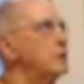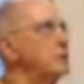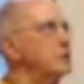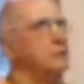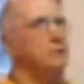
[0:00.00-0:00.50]

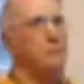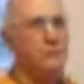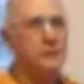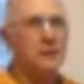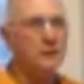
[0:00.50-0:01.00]
Krishna
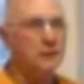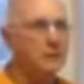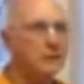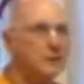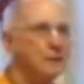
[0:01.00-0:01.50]
devotee.
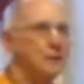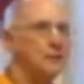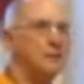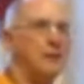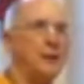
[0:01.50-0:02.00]

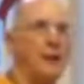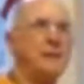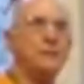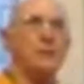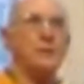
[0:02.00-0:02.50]
And they like
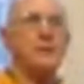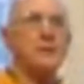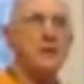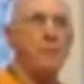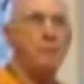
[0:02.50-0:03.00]
to go to the
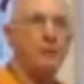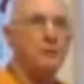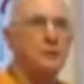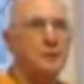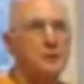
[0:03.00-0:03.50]

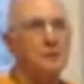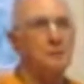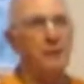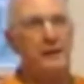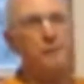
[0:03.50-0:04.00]
temple,
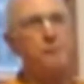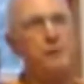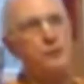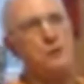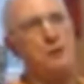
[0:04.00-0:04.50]
make a
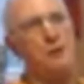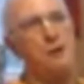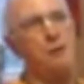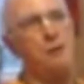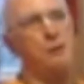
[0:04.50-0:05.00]
big
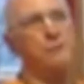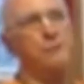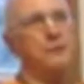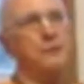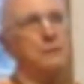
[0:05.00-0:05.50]
show
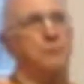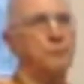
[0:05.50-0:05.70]
of,